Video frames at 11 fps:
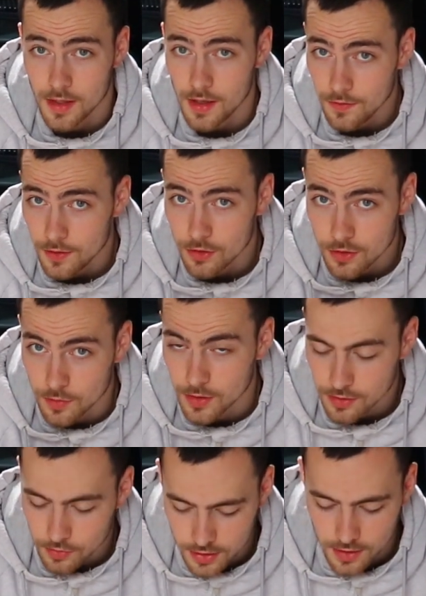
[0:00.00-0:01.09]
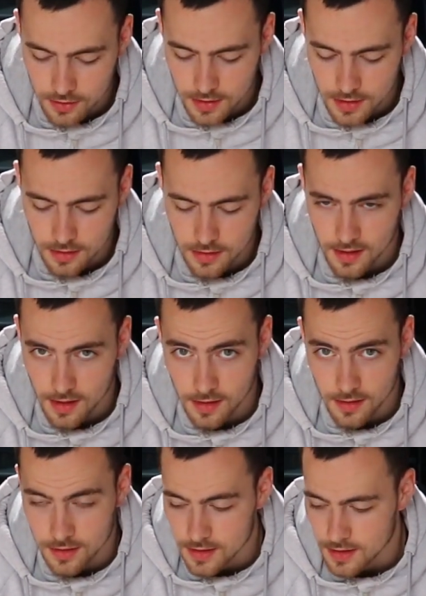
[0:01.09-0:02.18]
If you know someone who sells a
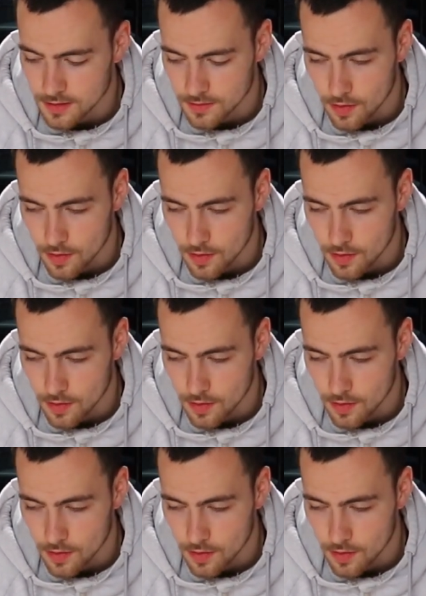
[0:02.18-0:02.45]
LSD